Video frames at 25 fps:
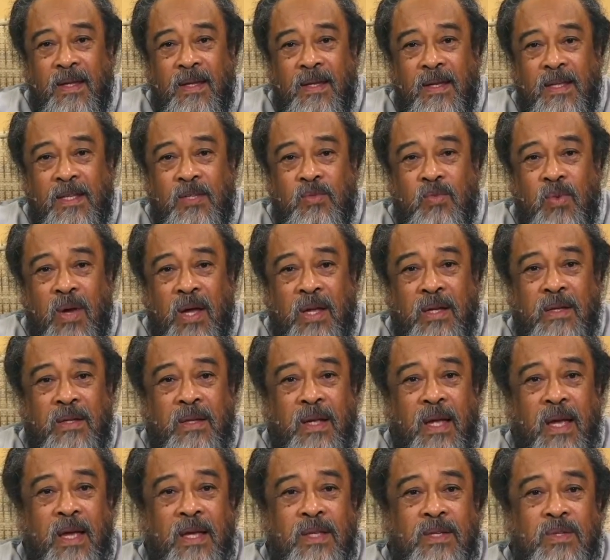This
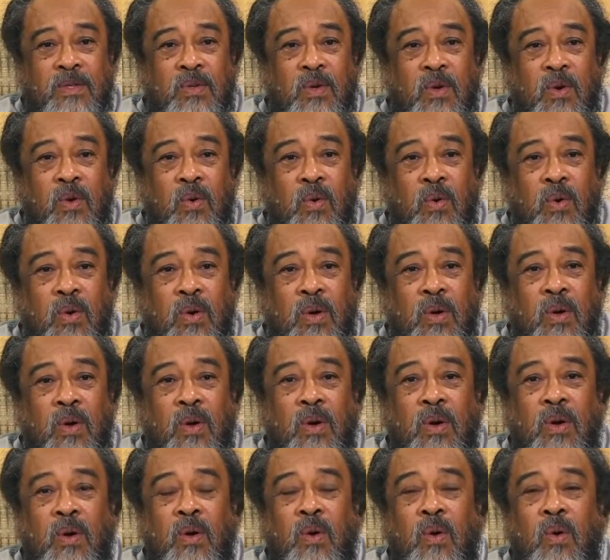one has
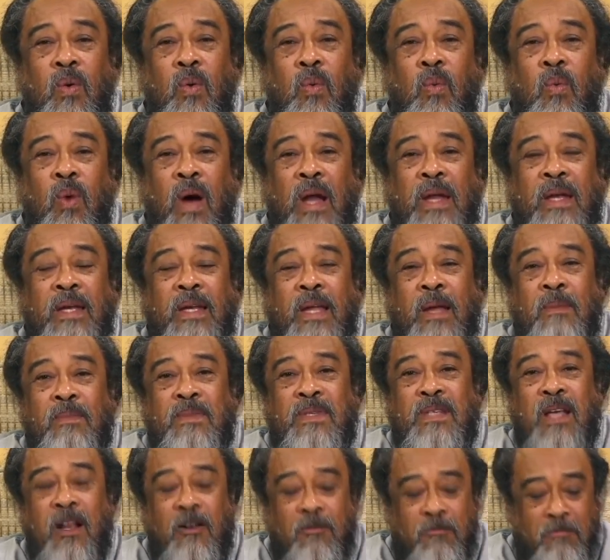won
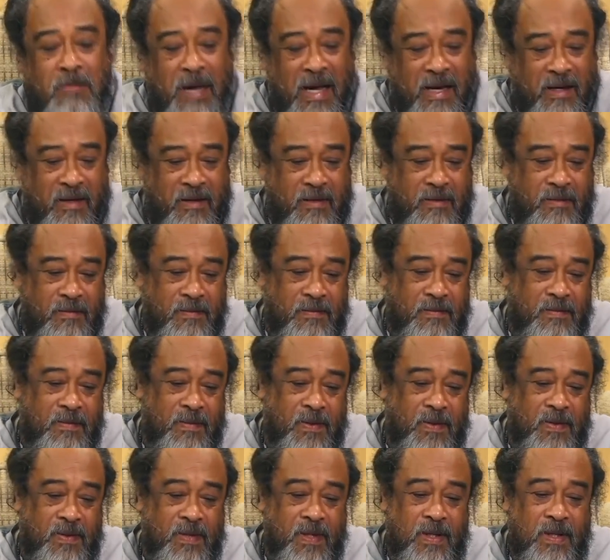themselves back,
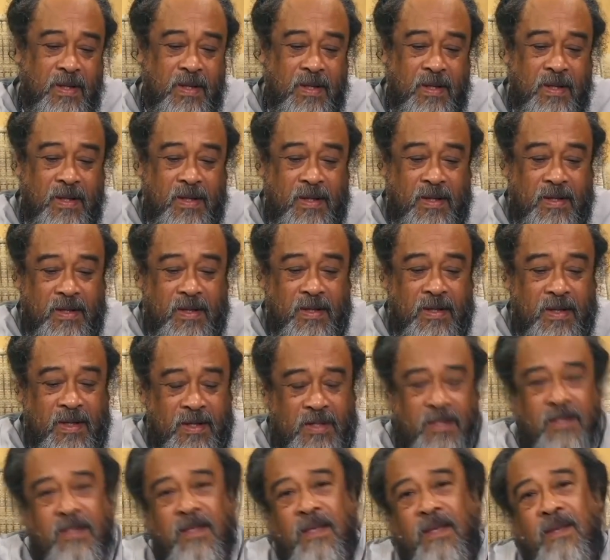you see?
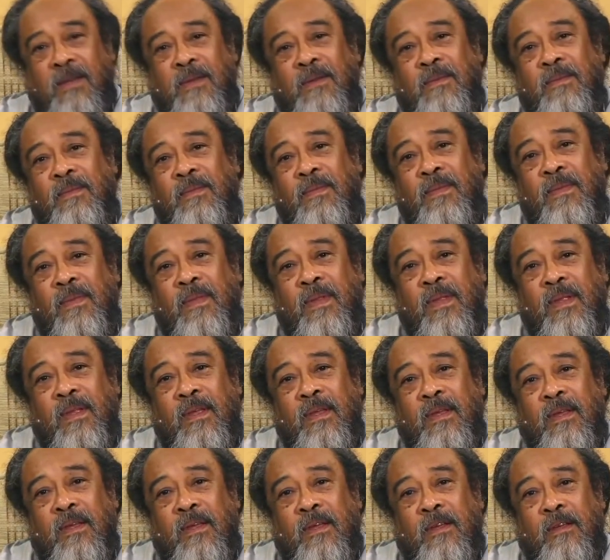This thing.
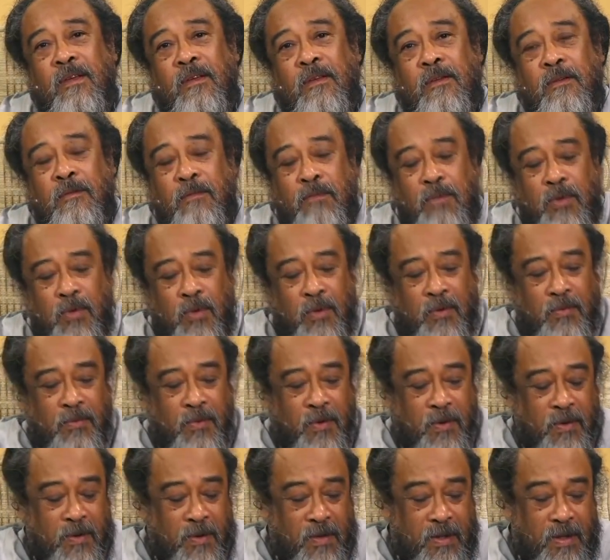Yeah,
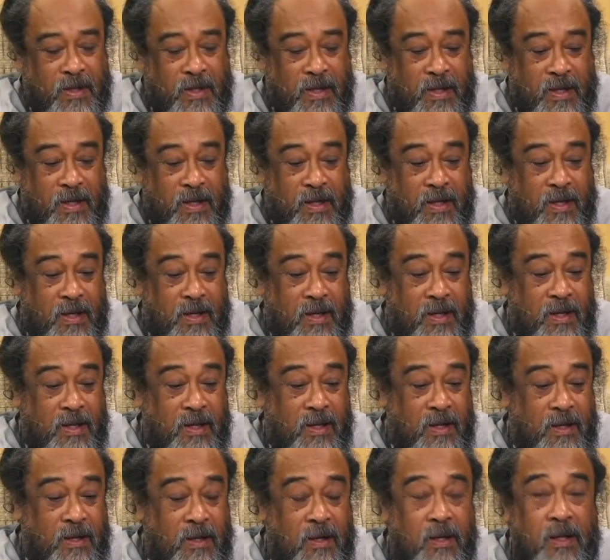beautiful.
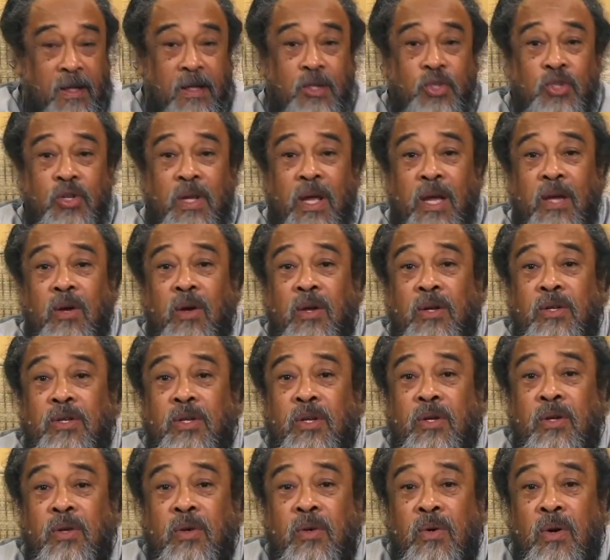Should I
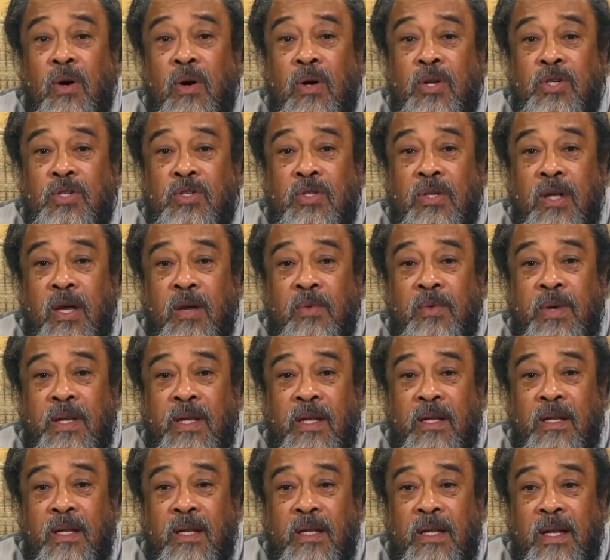continue or should I
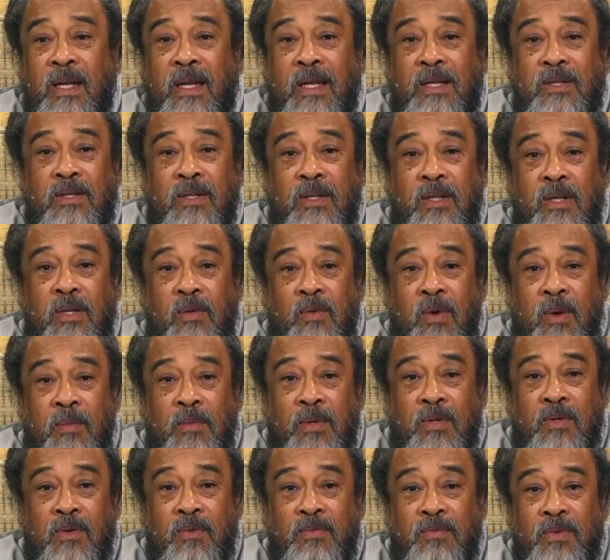read another letter? You want
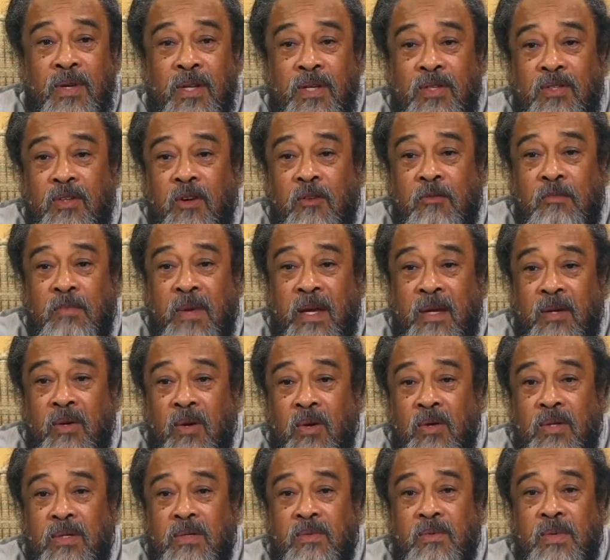me to finish off my
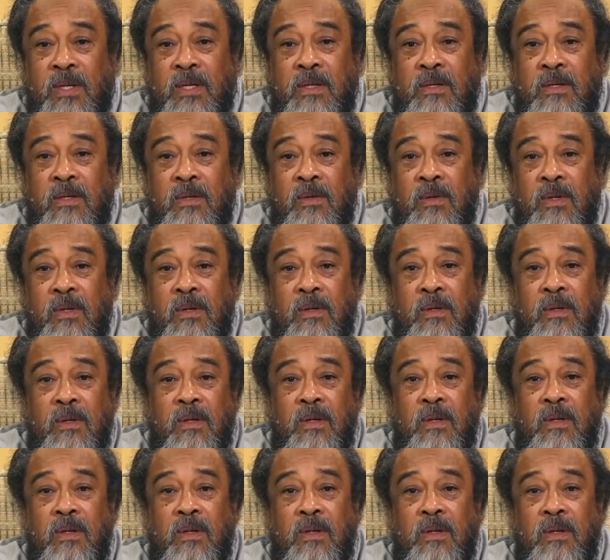notes with you?